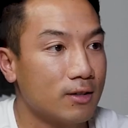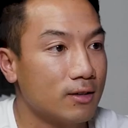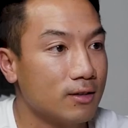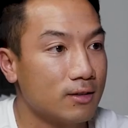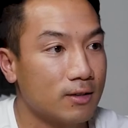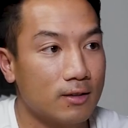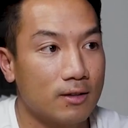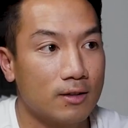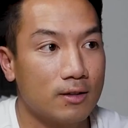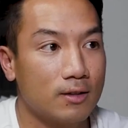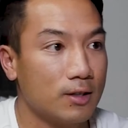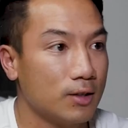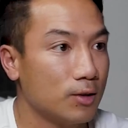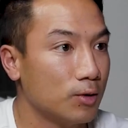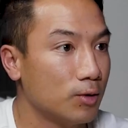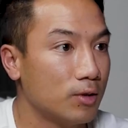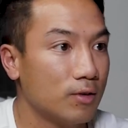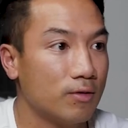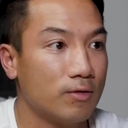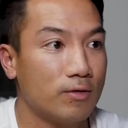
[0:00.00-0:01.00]
turns into
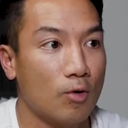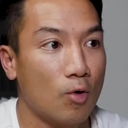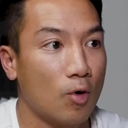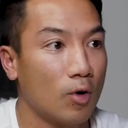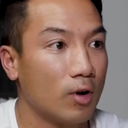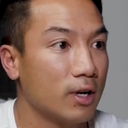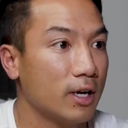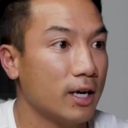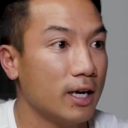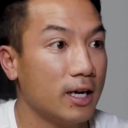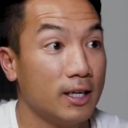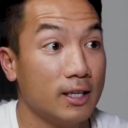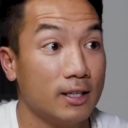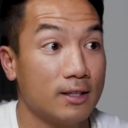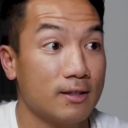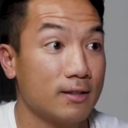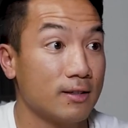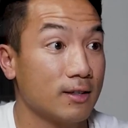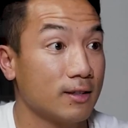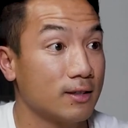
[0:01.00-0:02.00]
two, to four, to
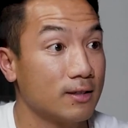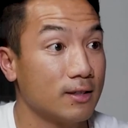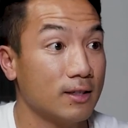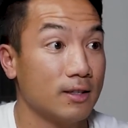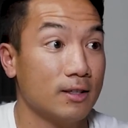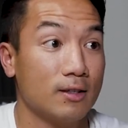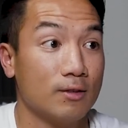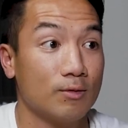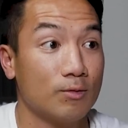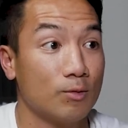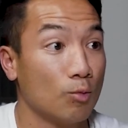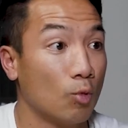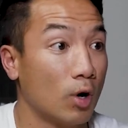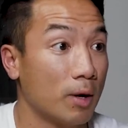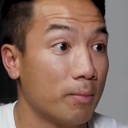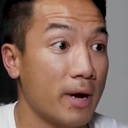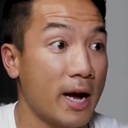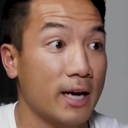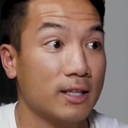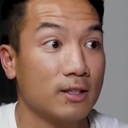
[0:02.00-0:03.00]
eight, to sixteen, to well,
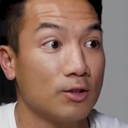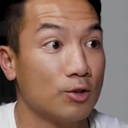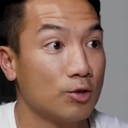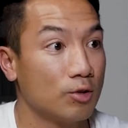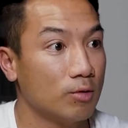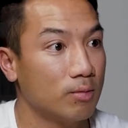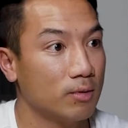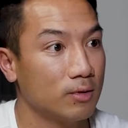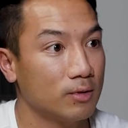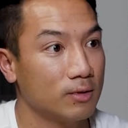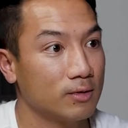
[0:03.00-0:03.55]
one that's it. to two. So